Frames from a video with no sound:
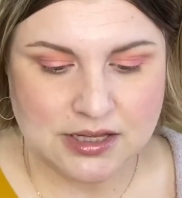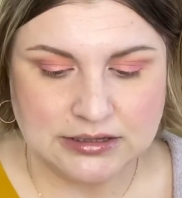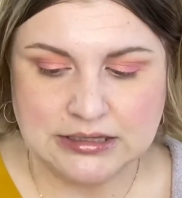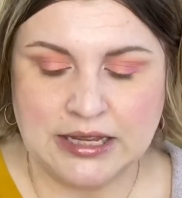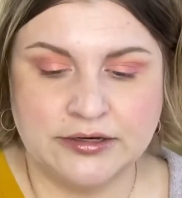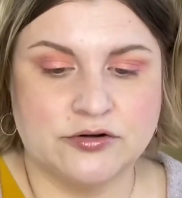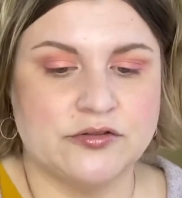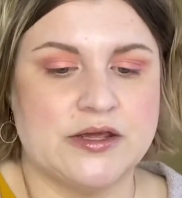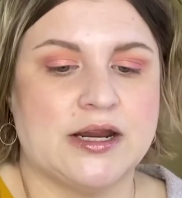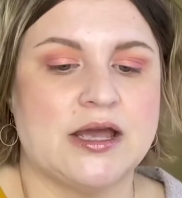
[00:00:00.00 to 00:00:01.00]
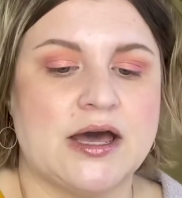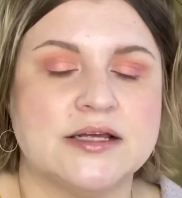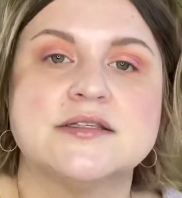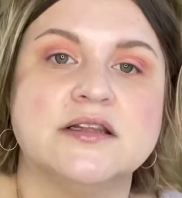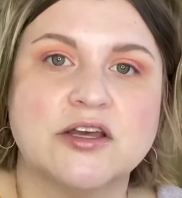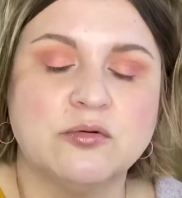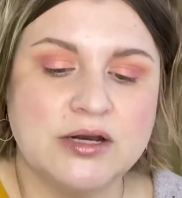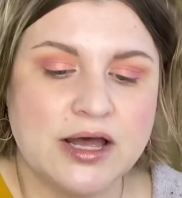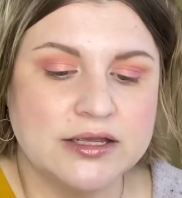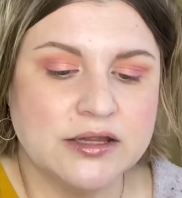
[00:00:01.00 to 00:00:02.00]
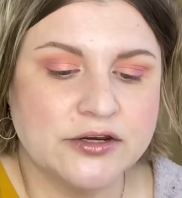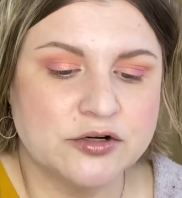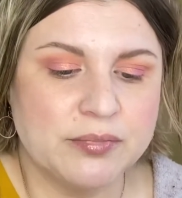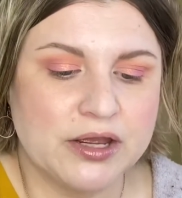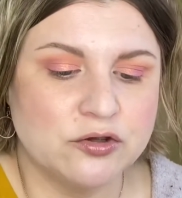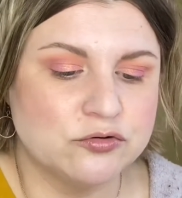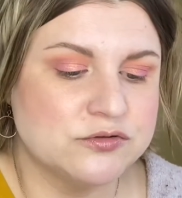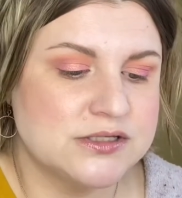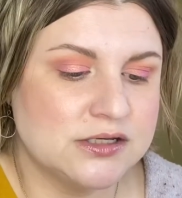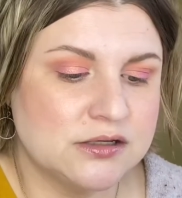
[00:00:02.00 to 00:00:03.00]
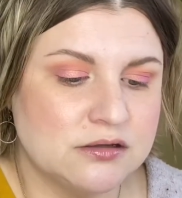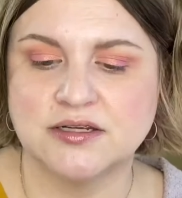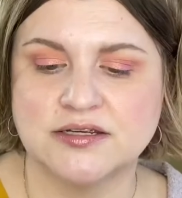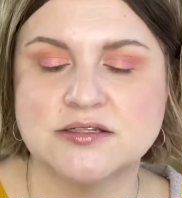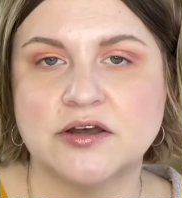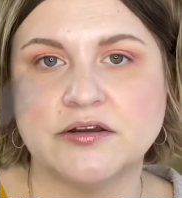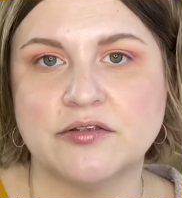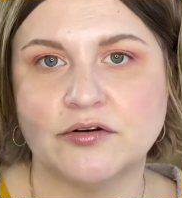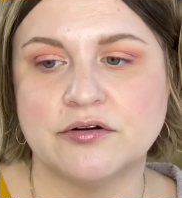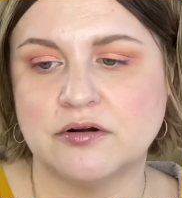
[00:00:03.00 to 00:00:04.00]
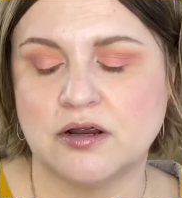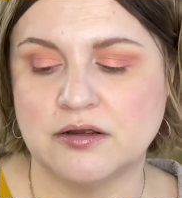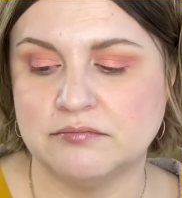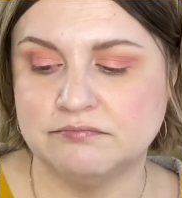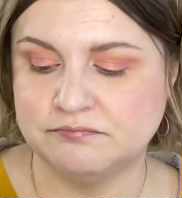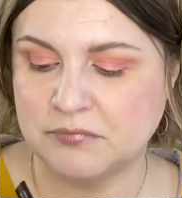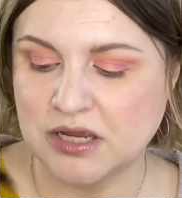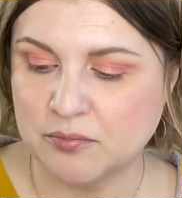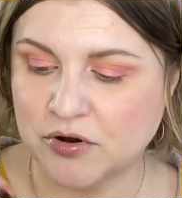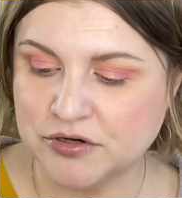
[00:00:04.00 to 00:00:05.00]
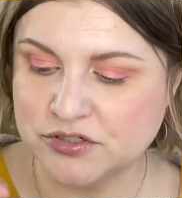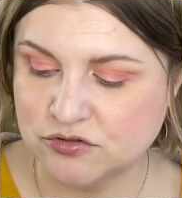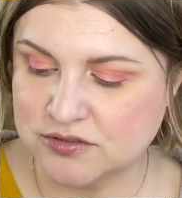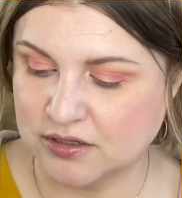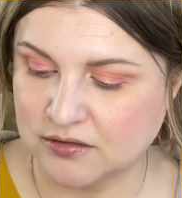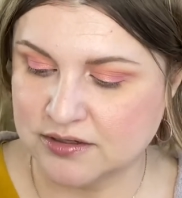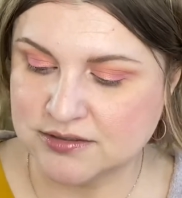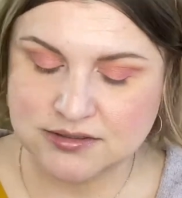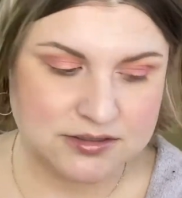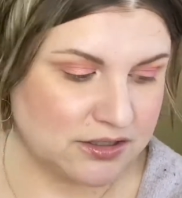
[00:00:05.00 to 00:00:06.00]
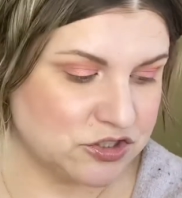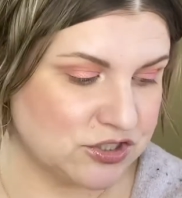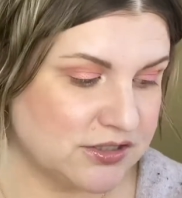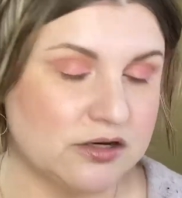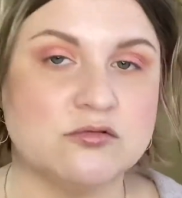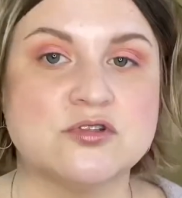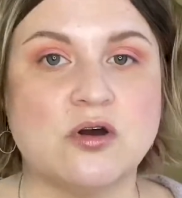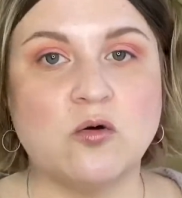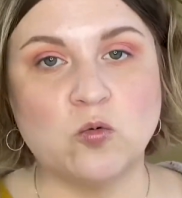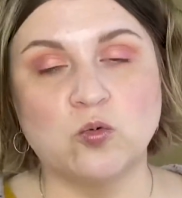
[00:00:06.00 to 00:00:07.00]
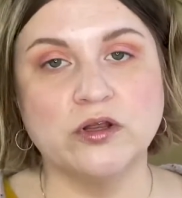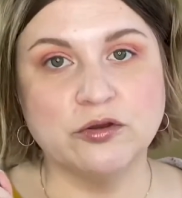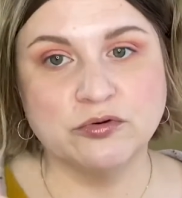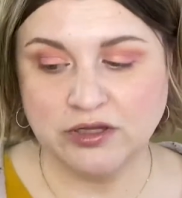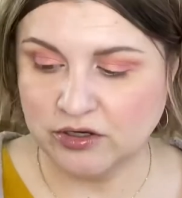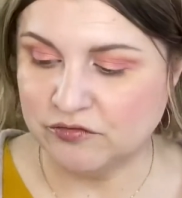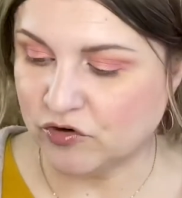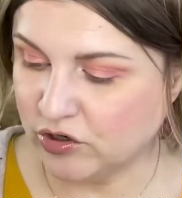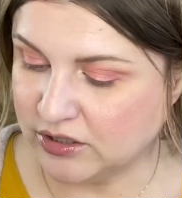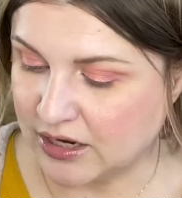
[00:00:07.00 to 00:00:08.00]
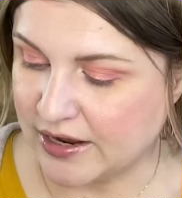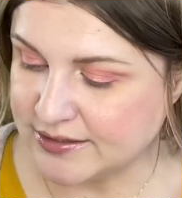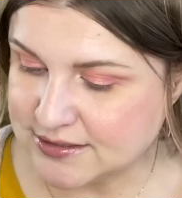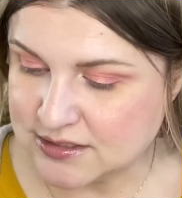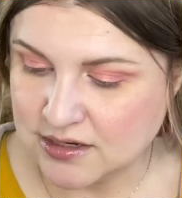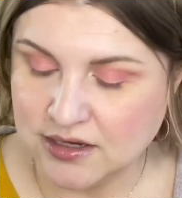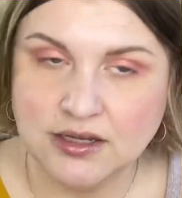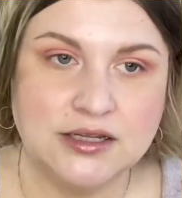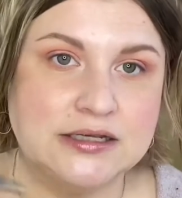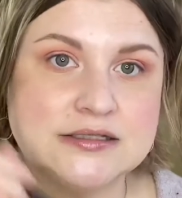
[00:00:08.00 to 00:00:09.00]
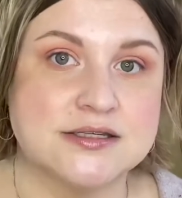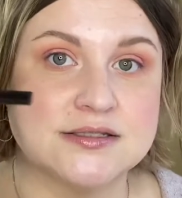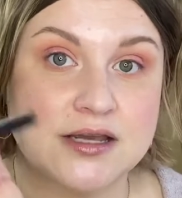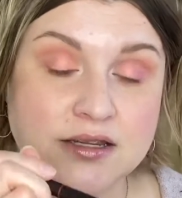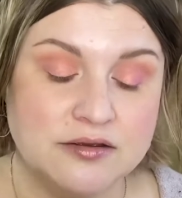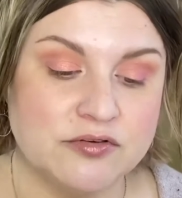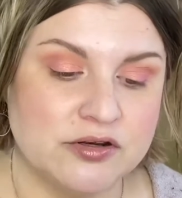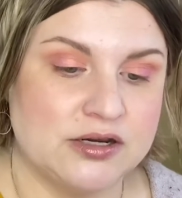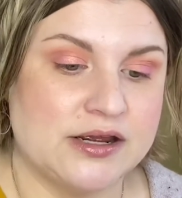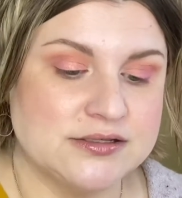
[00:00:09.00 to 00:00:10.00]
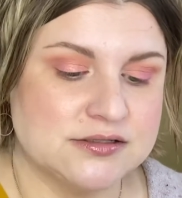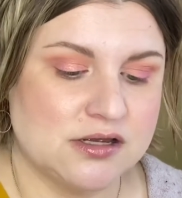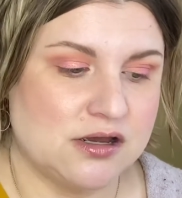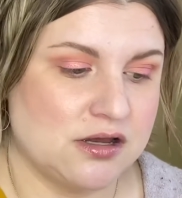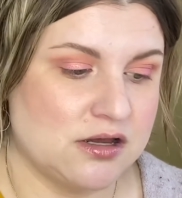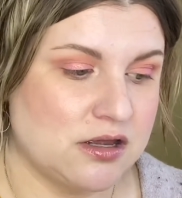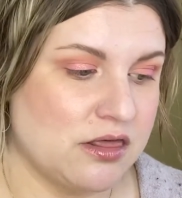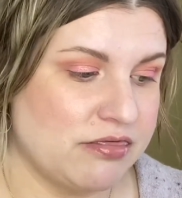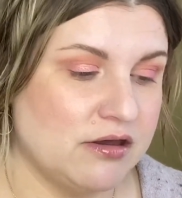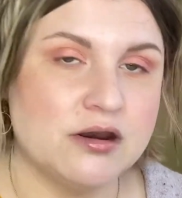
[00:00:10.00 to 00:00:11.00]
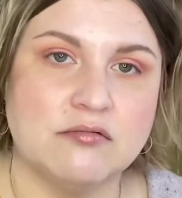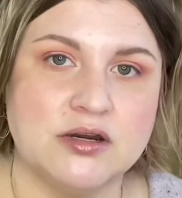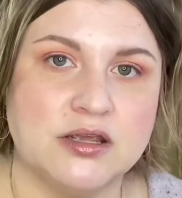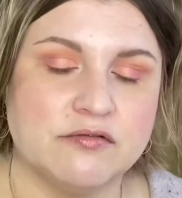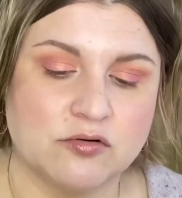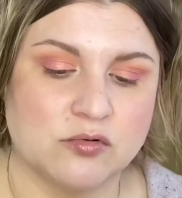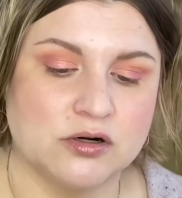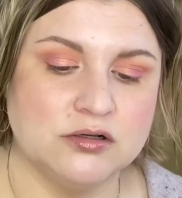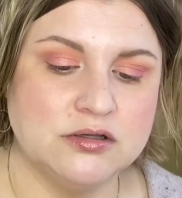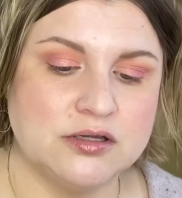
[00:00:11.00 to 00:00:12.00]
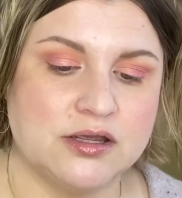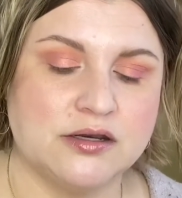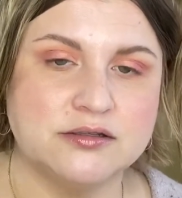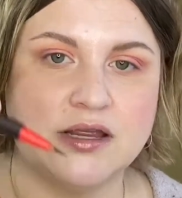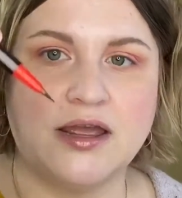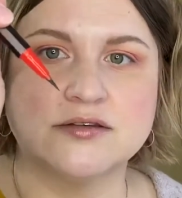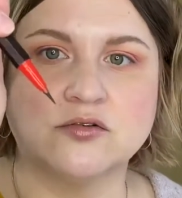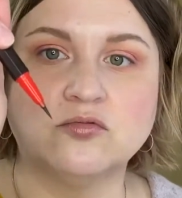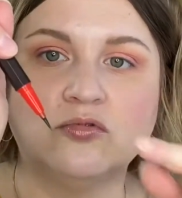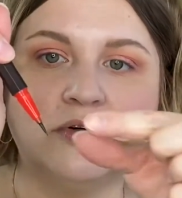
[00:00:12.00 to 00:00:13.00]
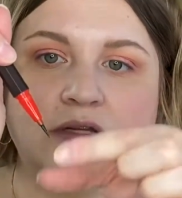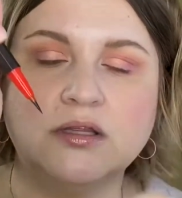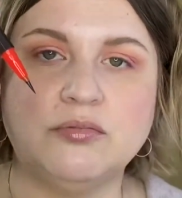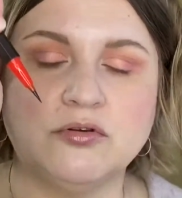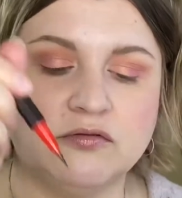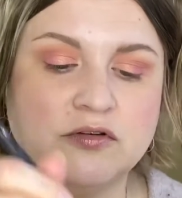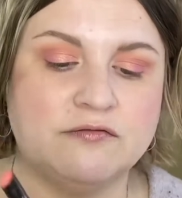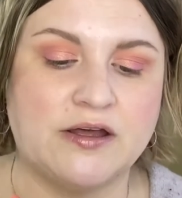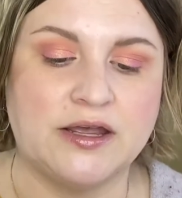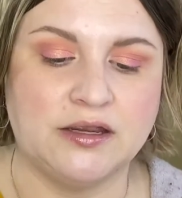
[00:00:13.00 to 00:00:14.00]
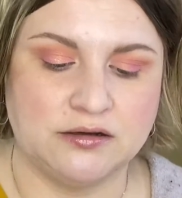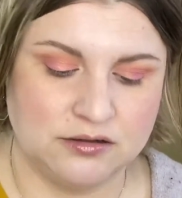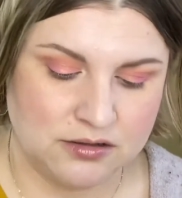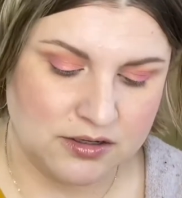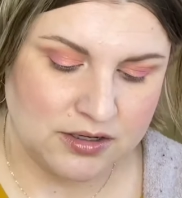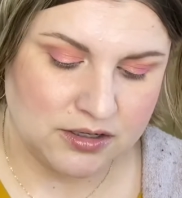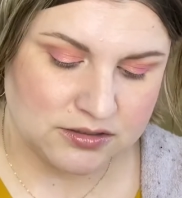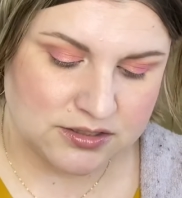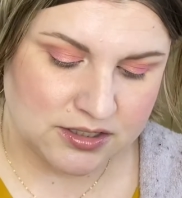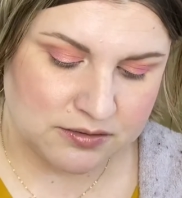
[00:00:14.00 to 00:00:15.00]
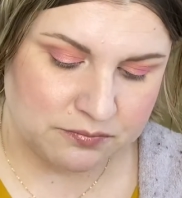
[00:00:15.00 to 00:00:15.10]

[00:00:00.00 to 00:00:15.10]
liner that I got. It's a liquid eyeliner by Uzi. I saw another makeup artist using this and she said it was really, really good for hooded eyes. And since I have hooded eyes, I thought I would give it a whirl. And it has a really beautiful fine tip.